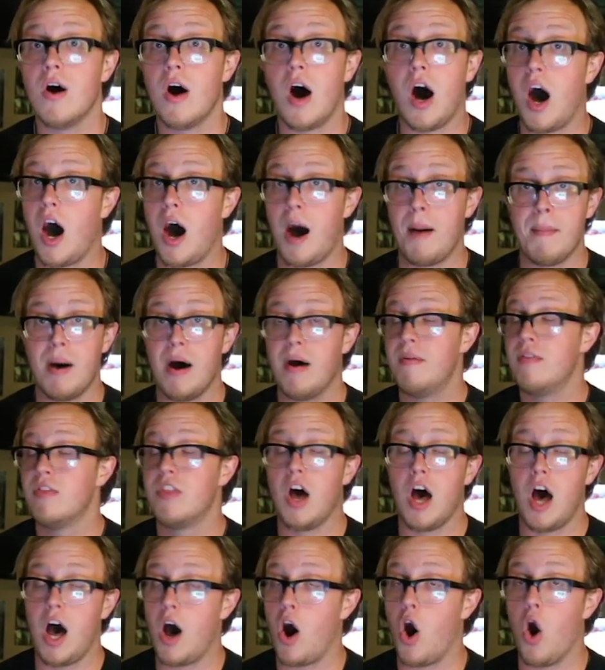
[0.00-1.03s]

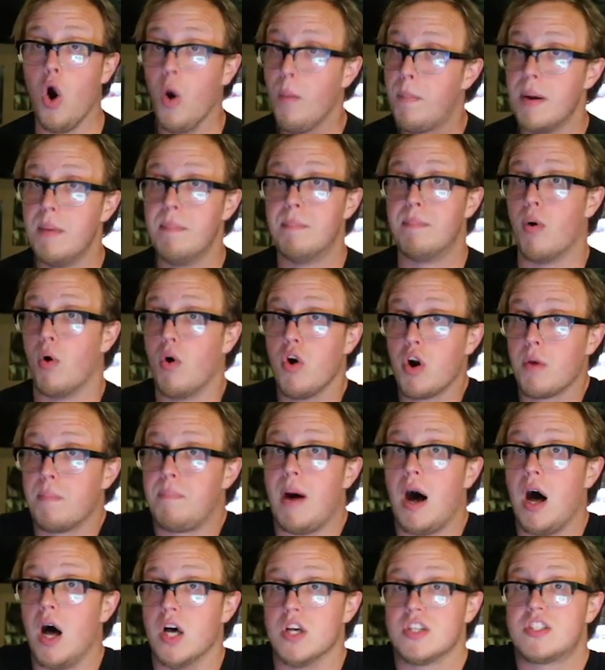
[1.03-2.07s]
the open border
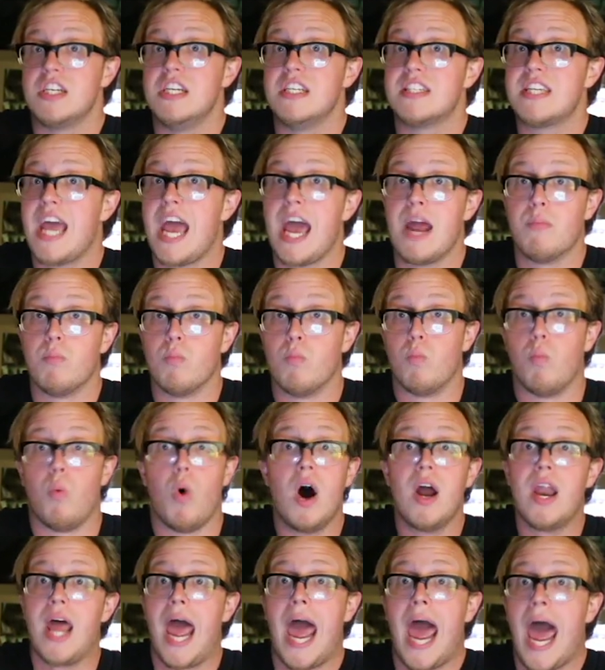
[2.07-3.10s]
policies and
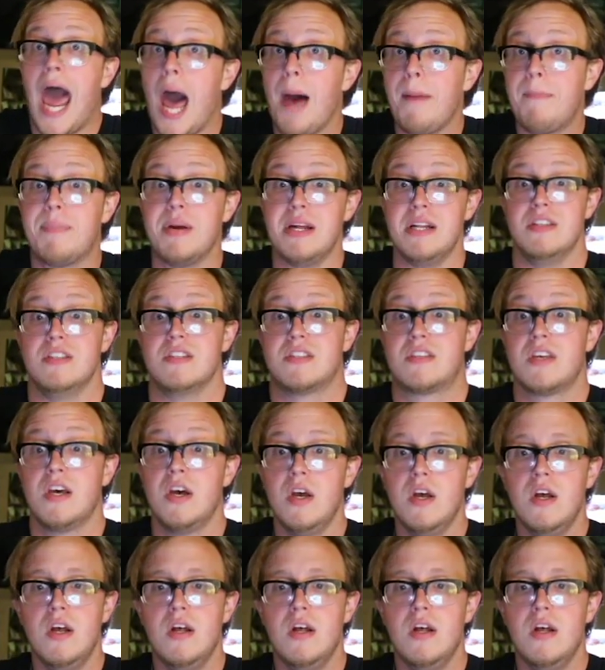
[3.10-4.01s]
what happens